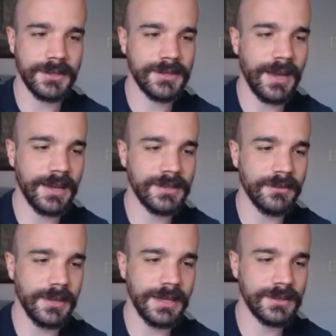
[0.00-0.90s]
the size
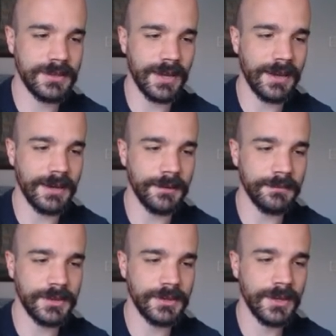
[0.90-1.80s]
of list
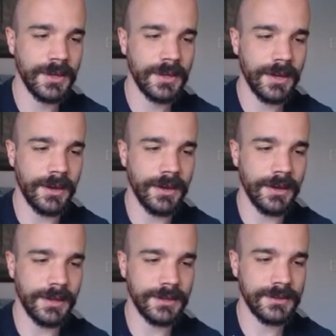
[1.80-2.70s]
items.
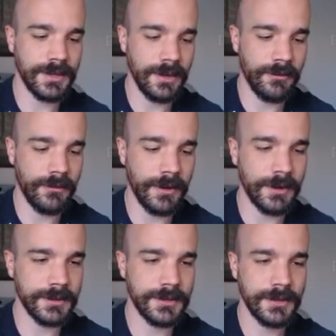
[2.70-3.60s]
Uh, let's say
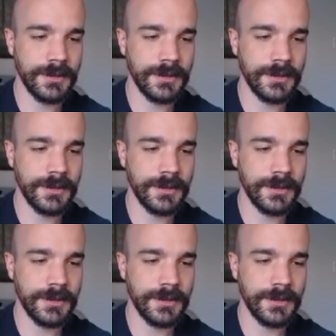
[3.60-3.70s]
font